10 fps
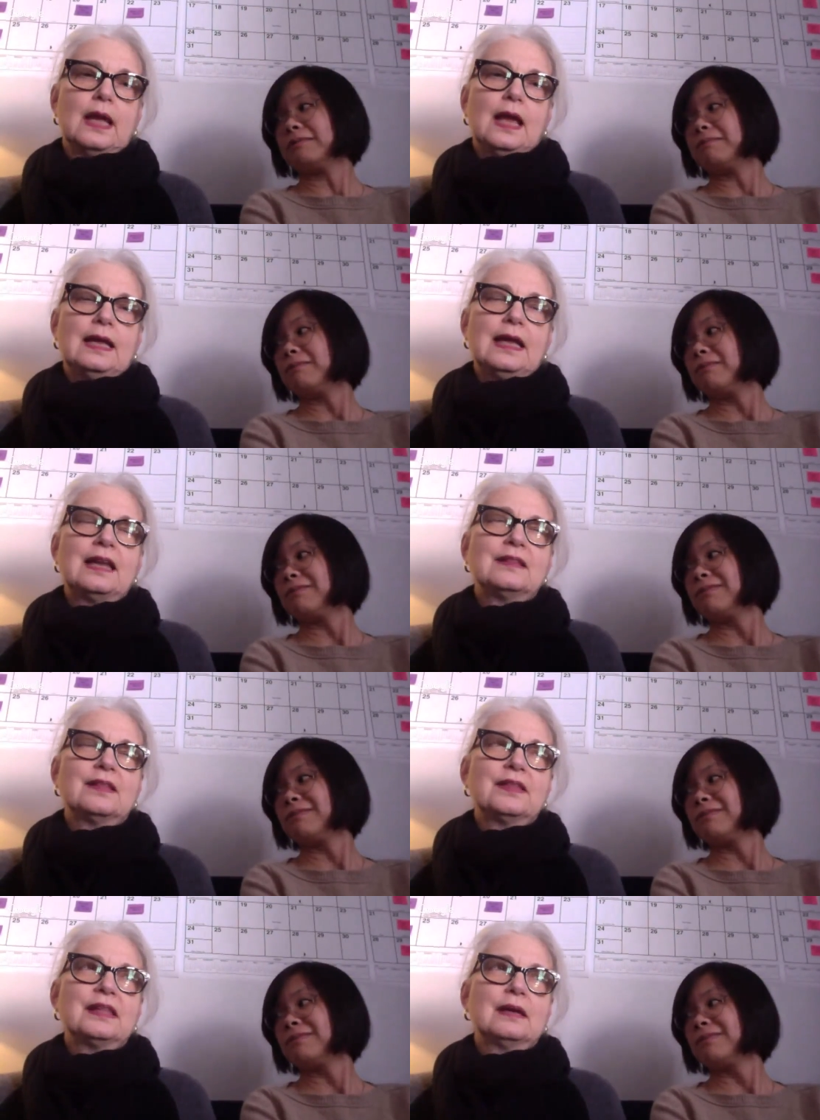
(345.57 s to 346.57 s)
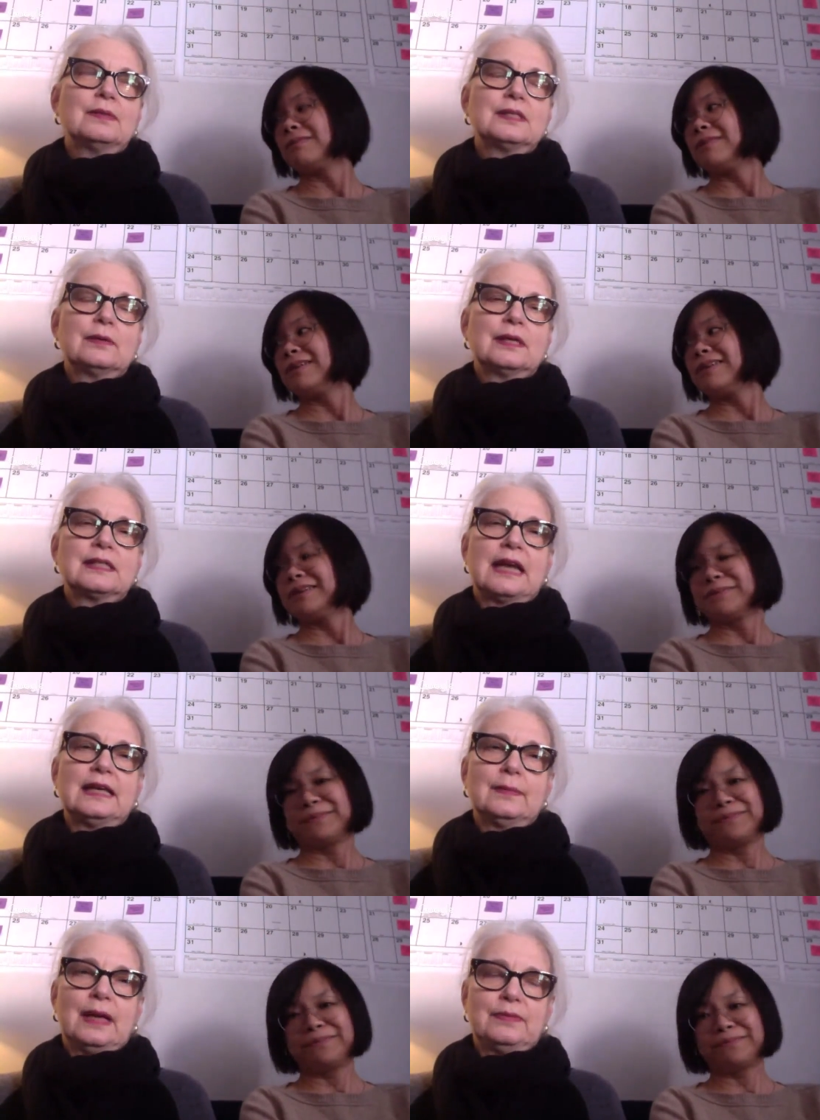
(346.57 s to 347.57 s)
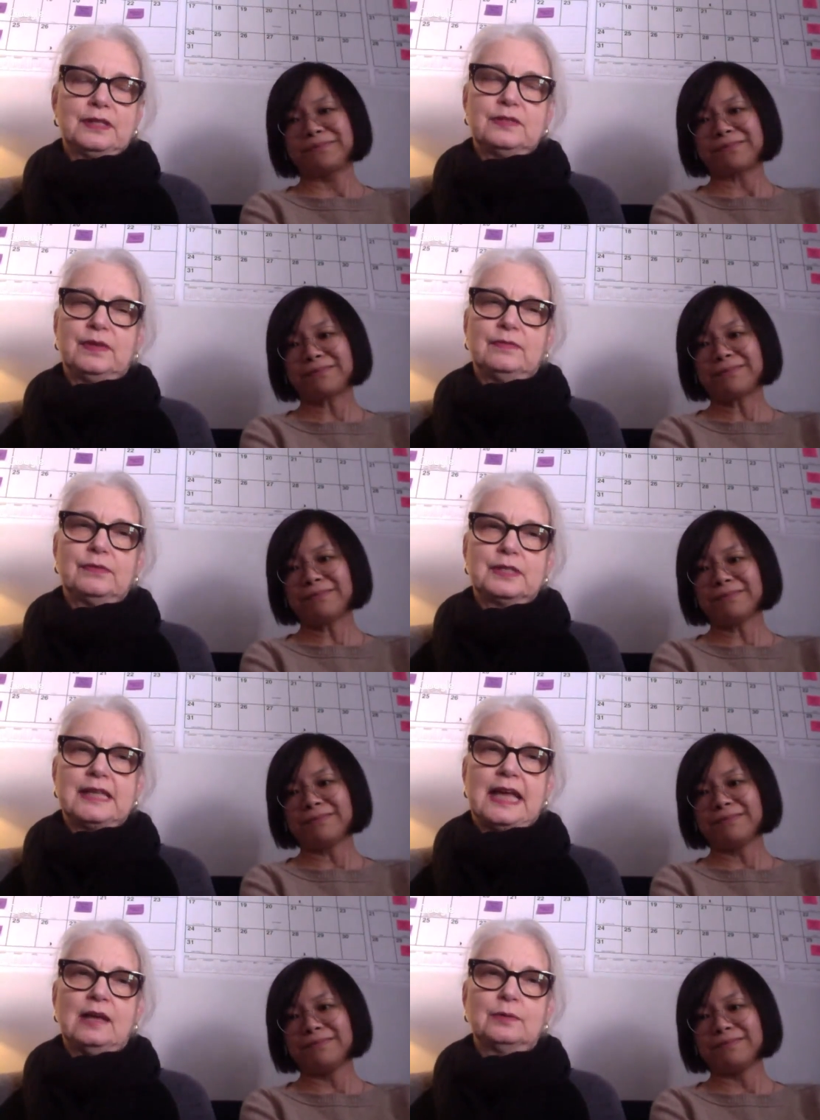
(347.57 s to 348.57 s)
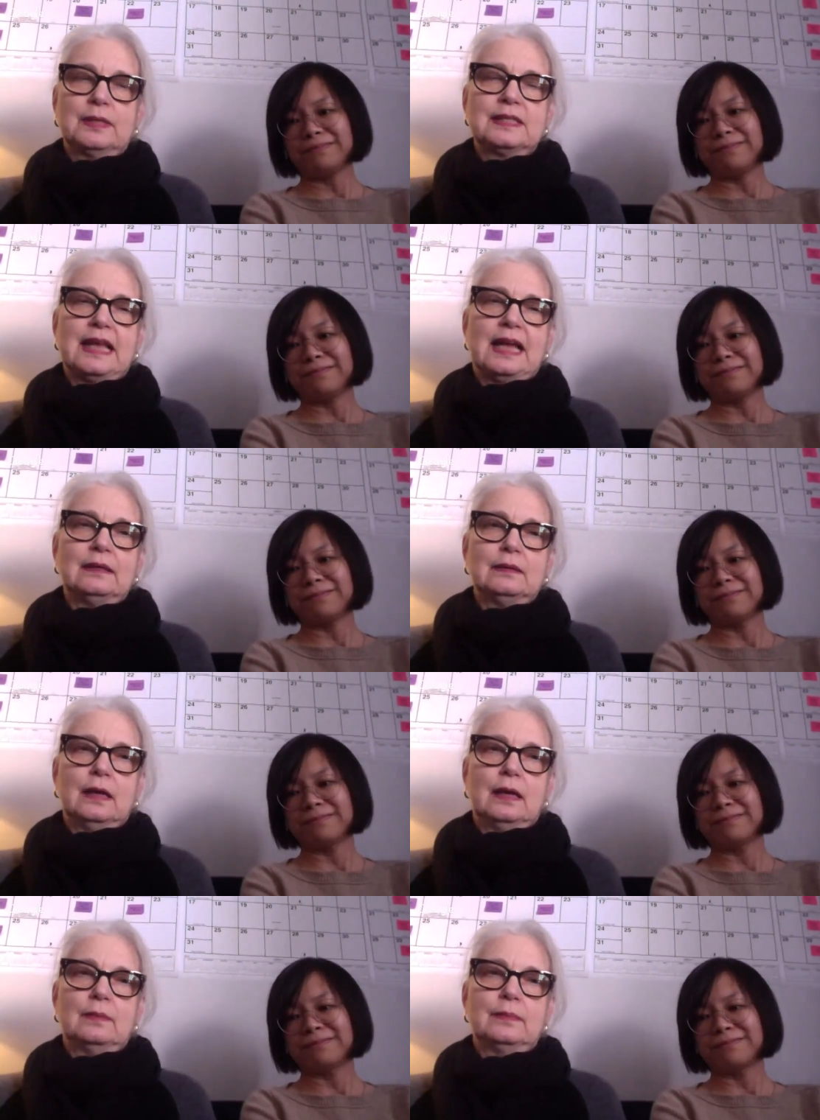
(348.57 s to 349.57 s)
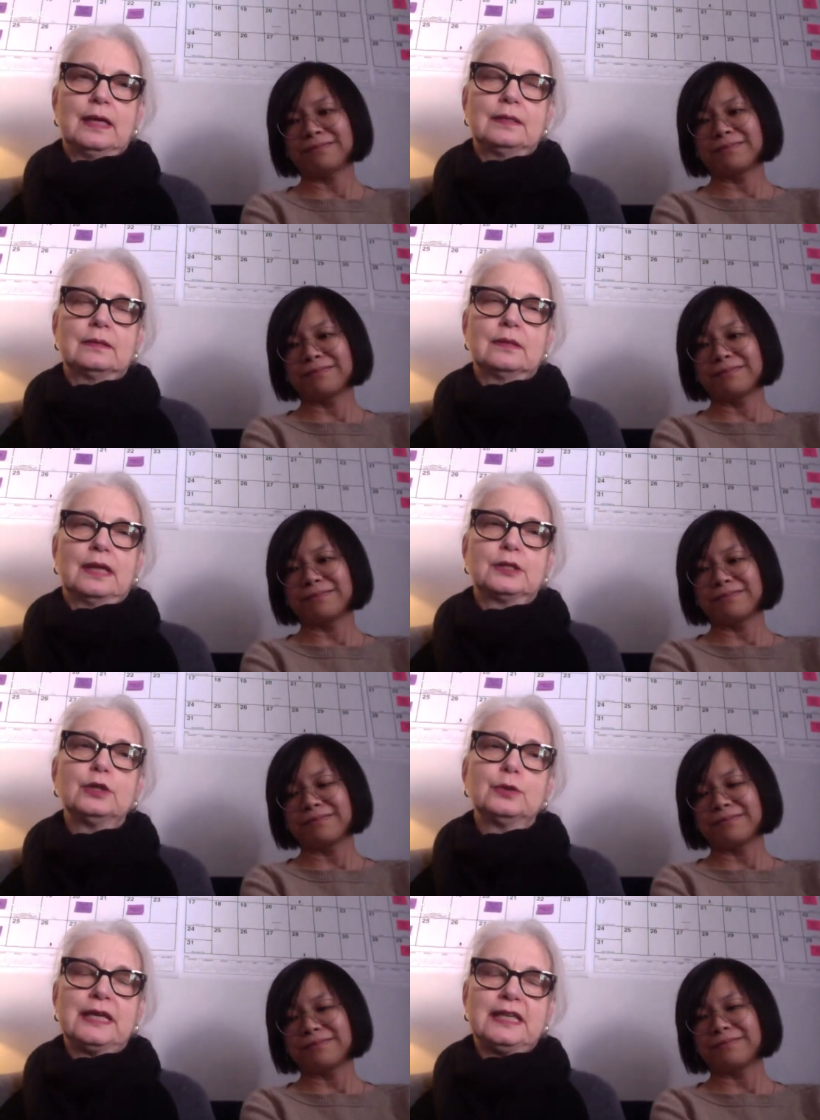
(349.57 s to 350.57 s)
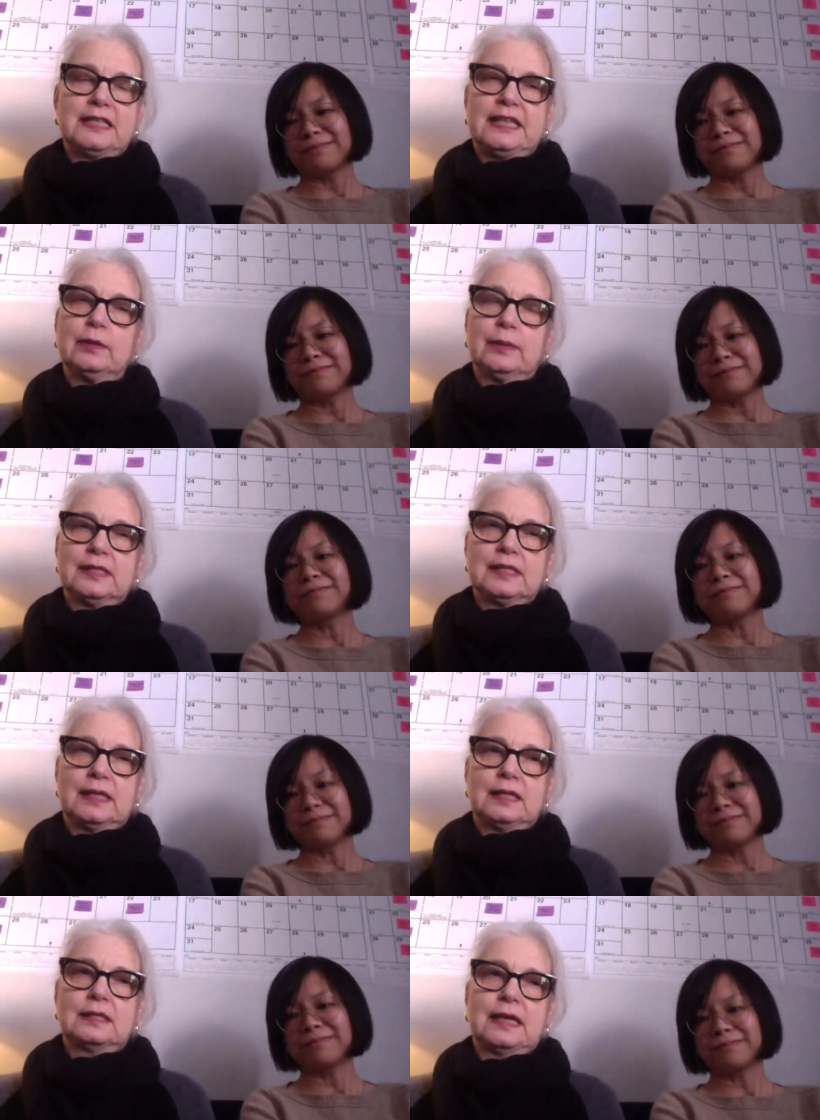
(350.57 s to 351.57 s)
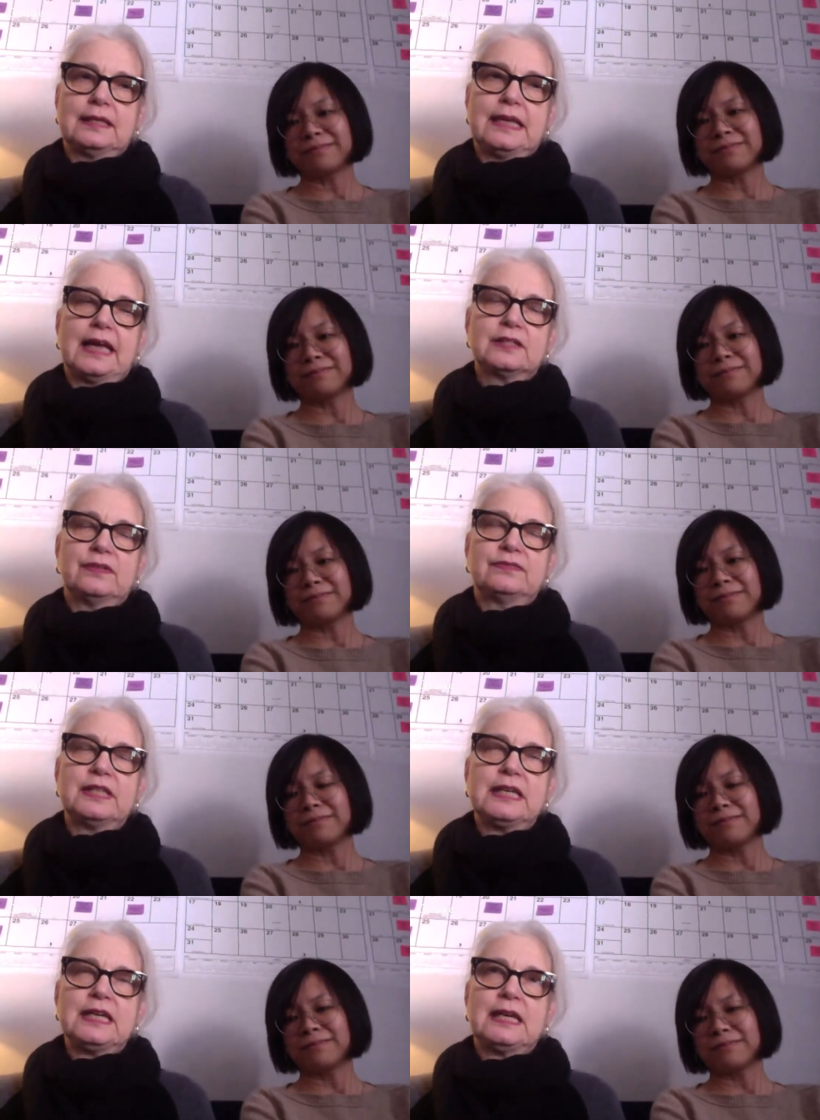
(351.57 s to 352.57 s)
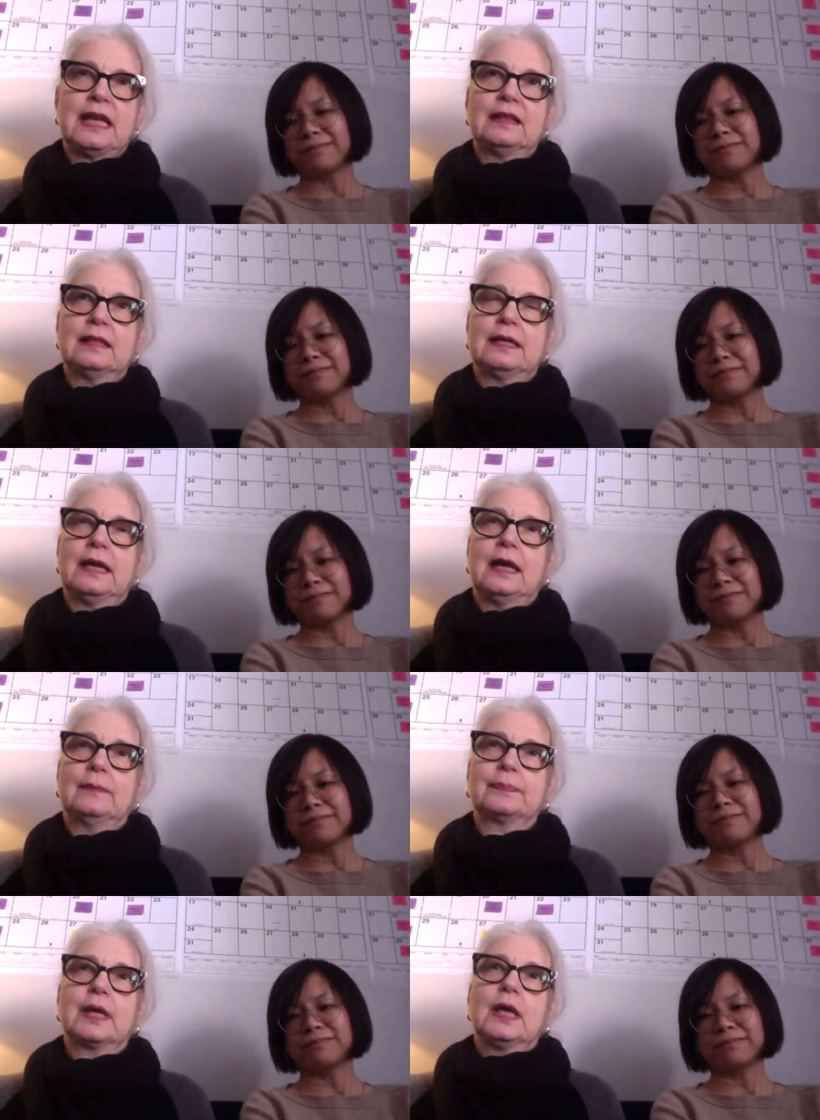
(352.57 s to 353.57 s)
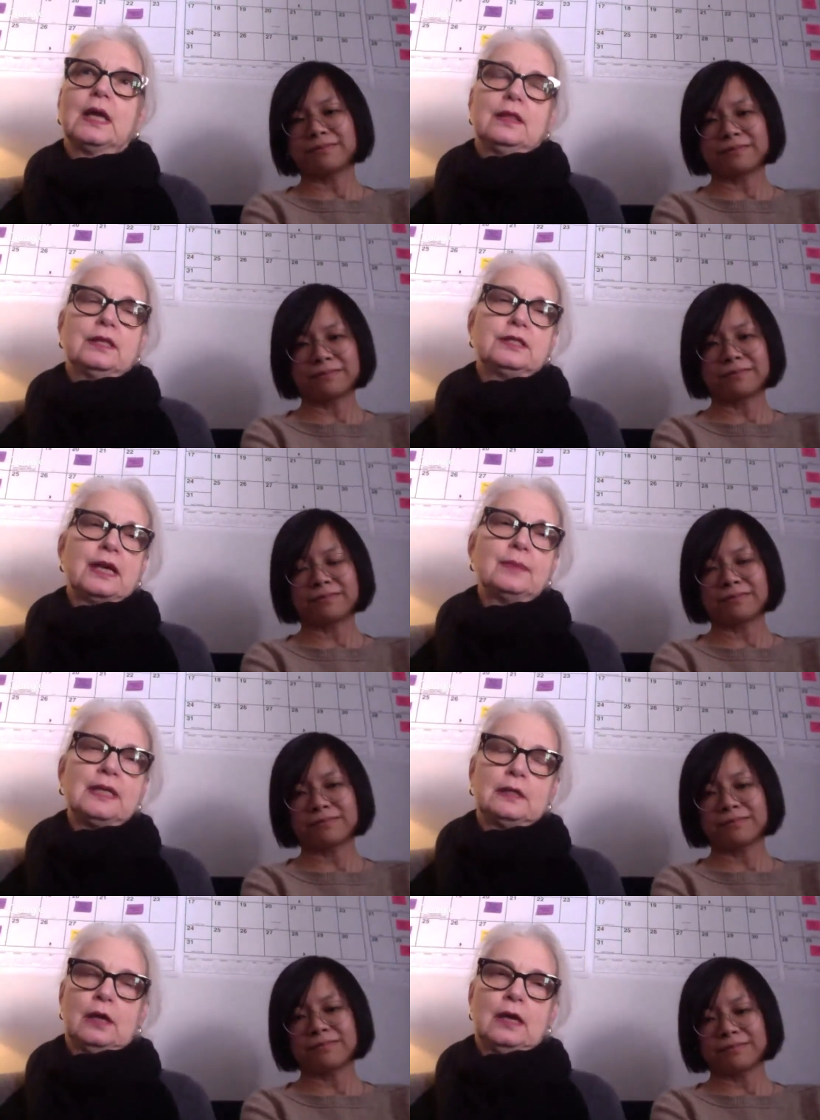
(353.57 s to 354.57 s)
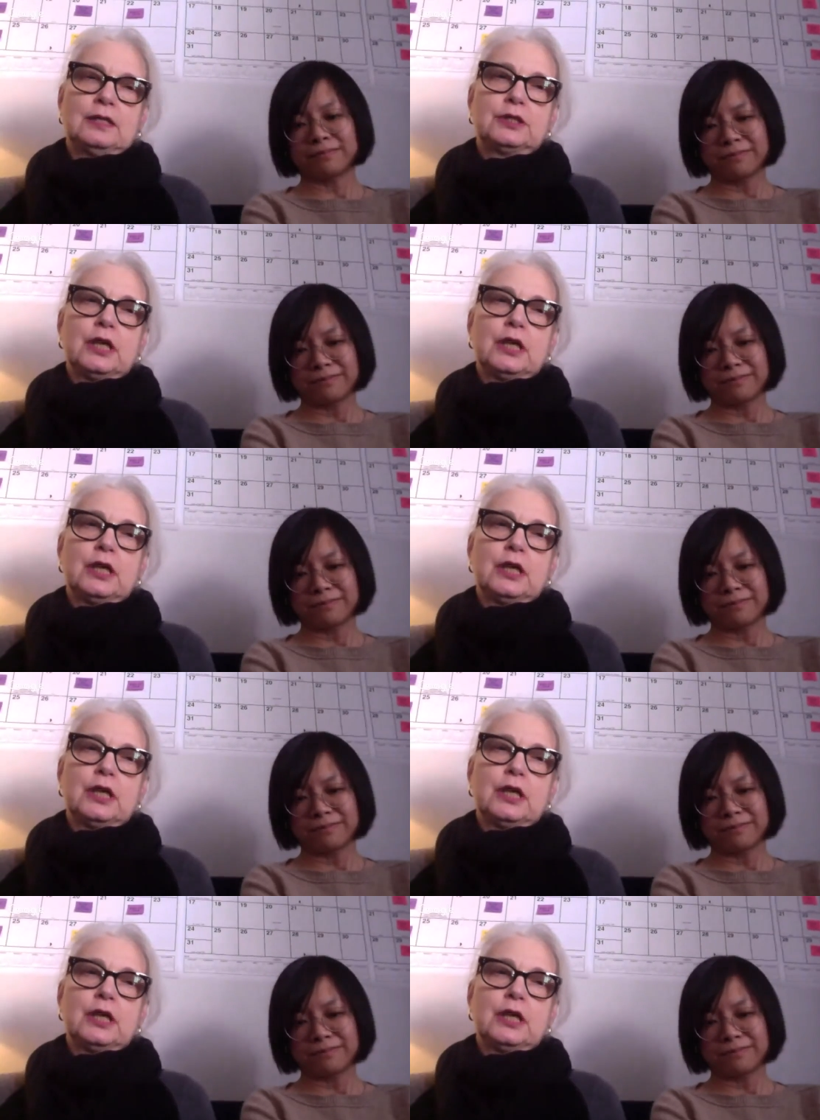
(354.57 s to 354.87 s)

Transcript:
Speaker 1: And the thing that was so exciting about this film for sound was that um, in two key sequences, like the X-15 and the, um, the Gemini launch,